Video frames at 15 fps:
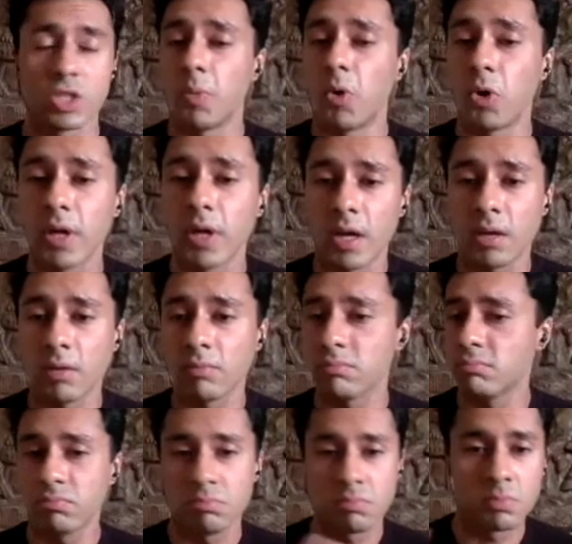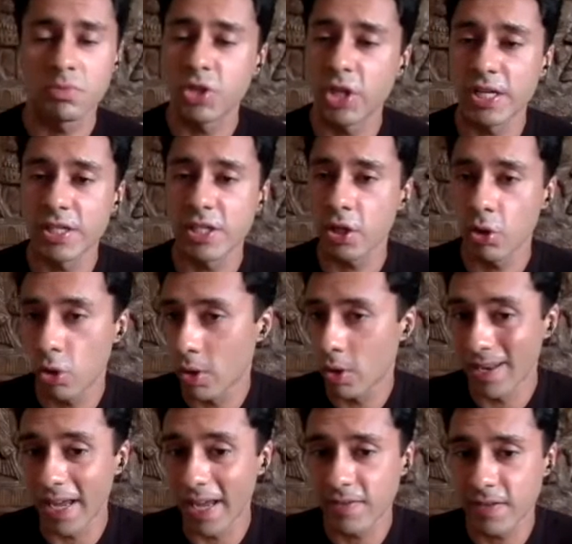smoking,
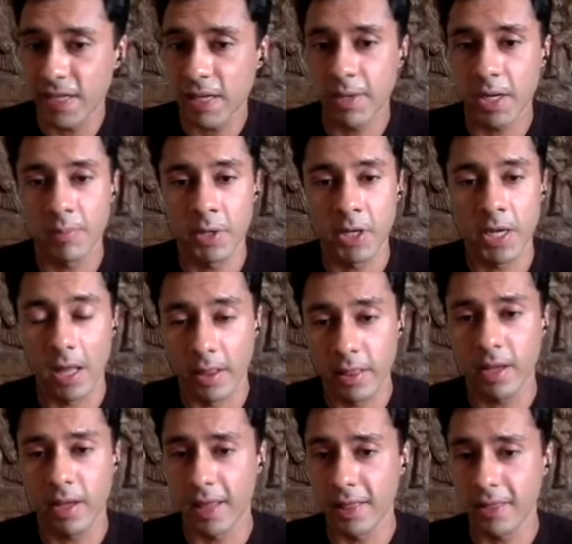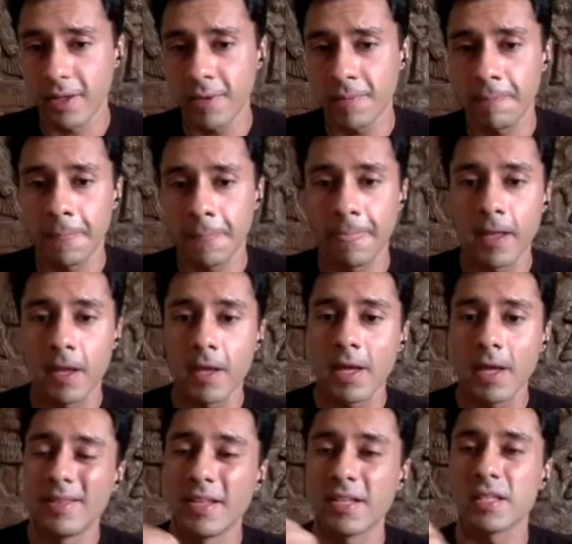changing your lifestyle, becoming healthy.
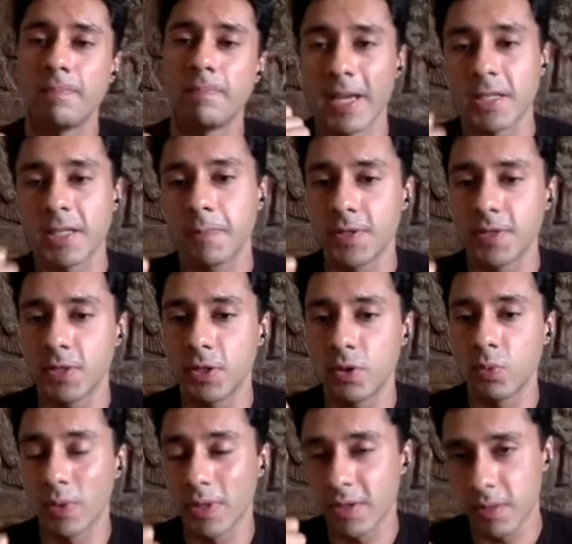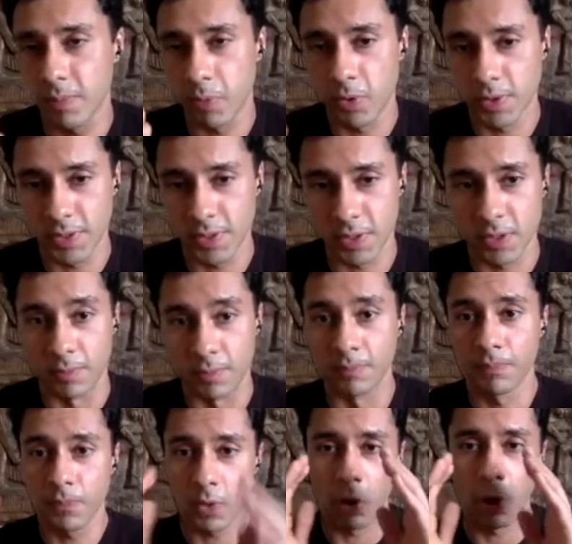These are best pursued with a support system.
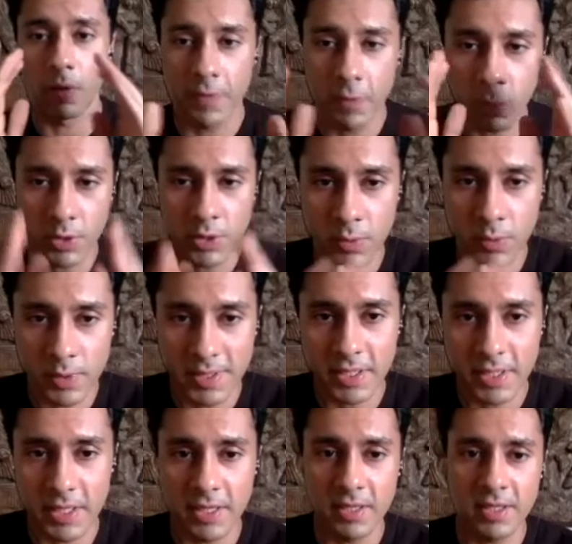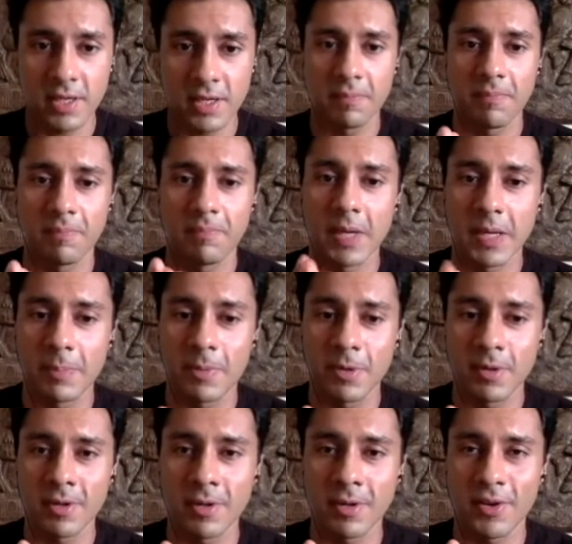Often, what you'll see is
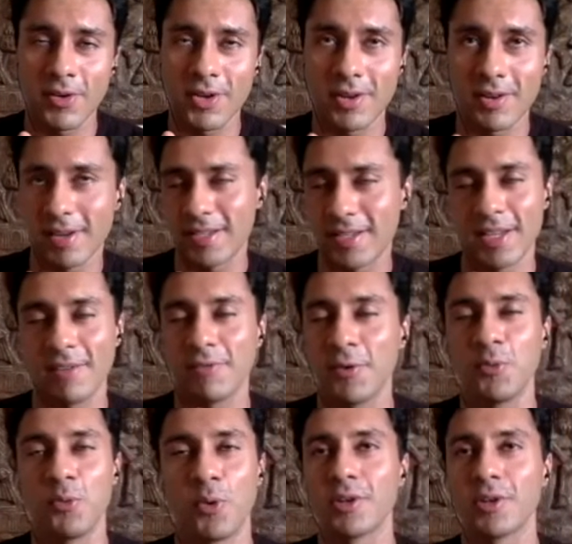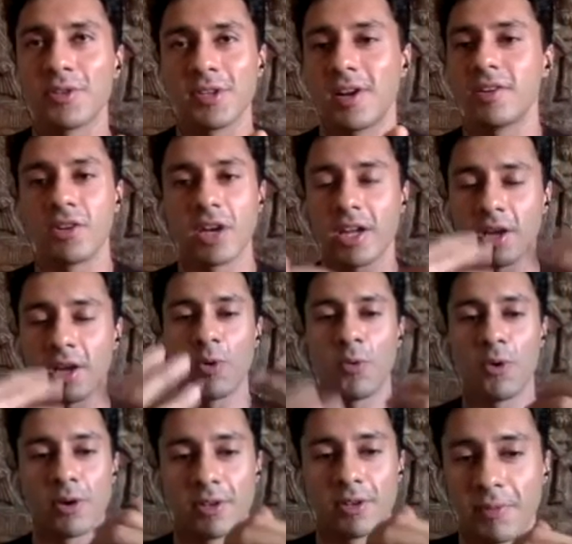people, let's say, if you want to start drinking more
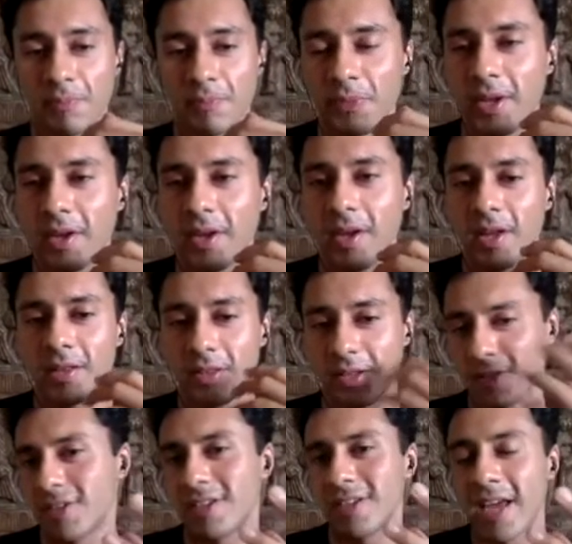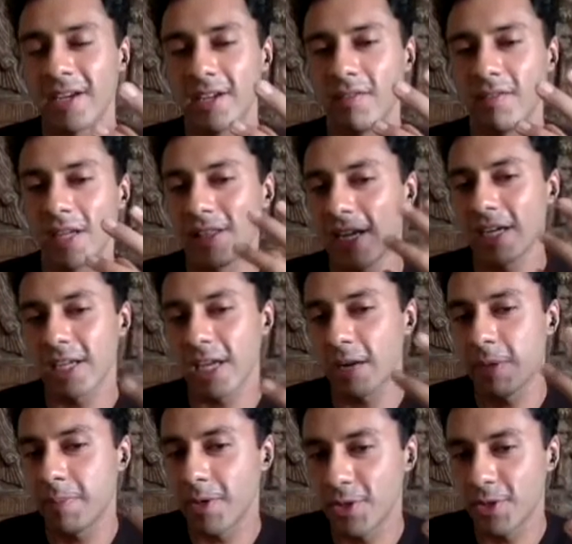water, this is an activity that can
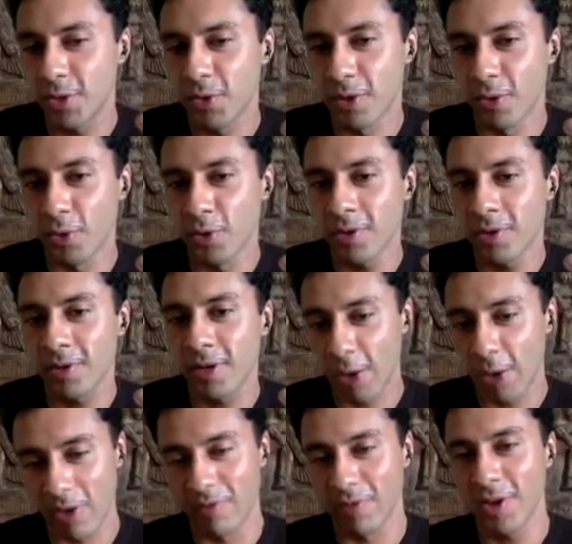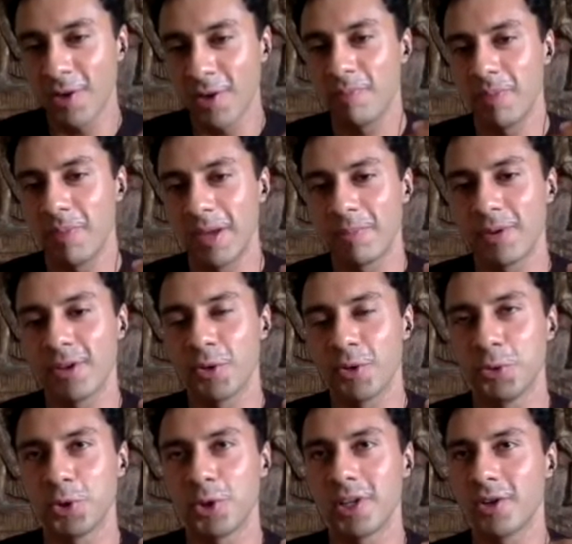be pursued alone. However, people
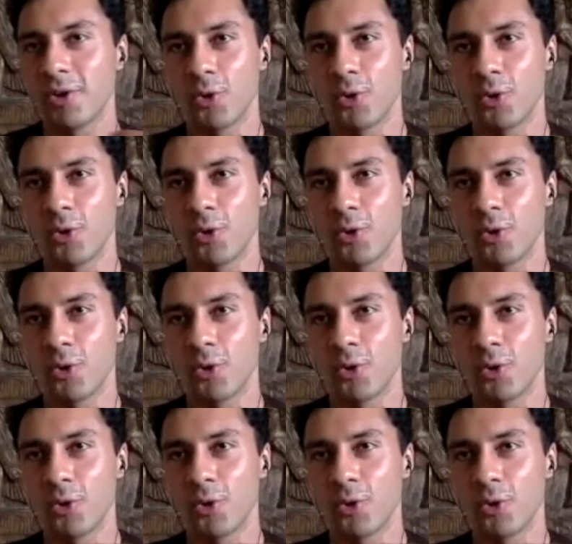usually go